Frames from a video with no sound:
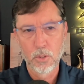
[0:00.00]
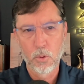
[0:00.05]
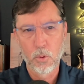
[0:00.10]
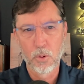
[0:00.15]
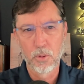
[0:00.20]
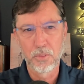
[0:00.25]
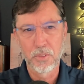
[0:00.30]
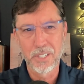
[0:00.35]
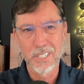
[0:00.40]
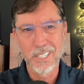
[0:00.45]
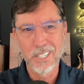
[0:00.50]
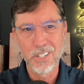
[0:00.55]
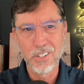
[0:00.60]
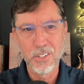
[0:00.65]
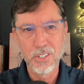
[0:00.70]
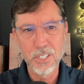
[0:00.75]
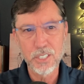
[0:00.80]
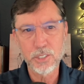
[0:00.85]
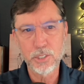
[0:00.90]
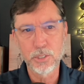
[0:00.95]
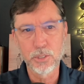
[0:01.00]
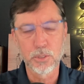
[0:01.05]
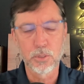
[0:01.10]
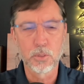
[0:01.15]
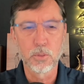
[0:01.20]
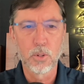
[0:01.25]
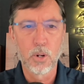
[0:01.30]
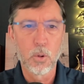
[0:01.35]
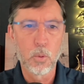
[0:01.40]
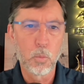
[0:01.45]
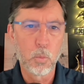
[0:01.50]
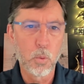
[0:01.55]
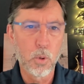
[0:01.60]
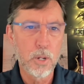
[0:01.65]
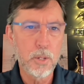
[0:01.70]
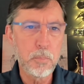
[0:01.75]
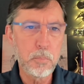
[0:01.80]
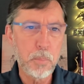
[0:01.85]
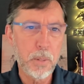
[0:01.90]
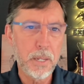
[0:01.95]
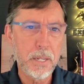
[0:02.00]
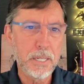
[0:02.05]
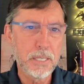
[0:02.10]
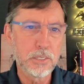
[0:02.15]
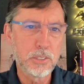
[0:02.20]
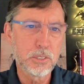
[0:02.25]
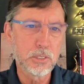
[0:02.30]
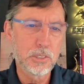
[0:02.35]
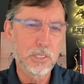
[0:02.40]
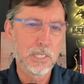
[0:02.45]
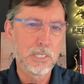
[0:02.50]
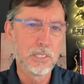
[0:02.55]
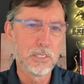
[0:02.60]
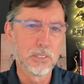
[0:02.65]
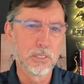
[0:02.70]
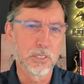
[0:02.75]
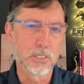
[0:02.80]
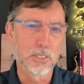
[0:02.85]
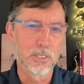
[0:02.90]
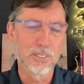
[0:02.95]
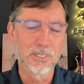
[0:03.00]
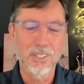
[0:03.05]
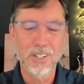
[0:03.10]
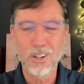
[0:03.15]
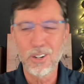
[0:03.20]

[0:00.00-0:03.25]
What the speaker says: on the initial one-page teaser,